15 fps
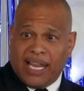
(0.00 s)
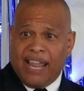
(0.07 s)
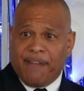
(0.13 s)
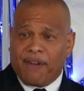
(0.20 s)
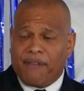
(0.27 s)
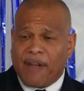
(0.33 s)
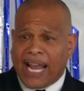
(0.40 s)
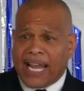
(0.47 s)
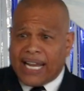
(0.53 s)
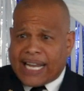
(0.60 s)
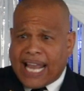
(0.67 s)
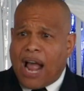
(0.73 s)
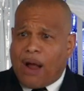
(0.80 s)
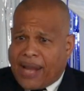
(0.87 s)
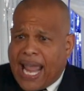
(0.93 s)
even if I get
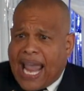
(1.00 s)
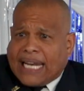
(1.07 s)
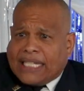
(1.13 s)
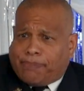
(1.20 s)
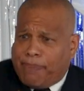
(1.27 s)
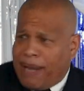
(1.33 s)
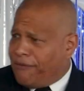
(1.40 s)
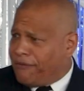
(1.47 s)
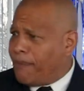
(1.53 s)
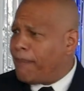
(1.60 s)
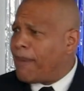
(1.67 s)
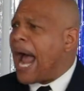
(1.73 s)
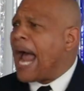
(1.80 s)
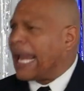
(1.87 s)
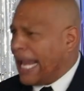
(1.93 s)
Calcanus meat for
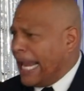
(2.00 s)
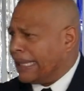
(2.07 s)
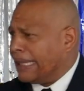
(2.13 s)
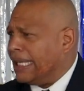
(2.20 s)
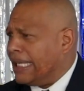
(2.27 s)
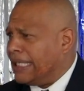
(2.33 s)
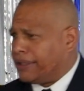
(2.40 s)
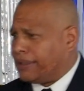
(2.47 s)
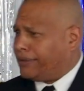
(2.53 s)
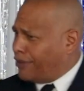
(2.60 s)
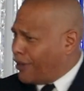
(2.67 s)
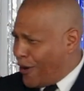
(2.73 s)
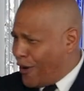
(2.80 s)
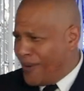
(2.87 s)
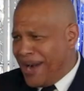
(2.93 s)
my at least.
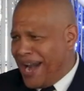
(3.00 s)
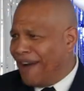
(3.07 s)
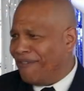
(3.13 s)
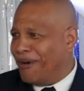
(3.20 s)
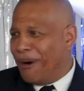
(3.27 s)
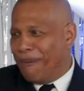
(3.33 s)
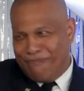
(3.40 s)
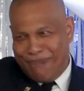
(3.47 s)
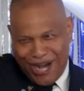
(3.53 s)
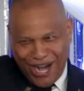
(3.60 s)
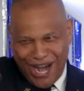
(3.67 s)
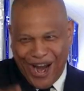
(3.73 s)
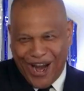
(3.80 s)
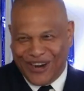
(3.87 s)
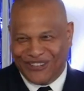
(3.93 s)
No, never.
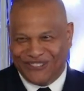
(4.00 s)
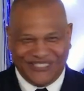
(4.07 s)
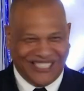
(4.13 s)
Minerva.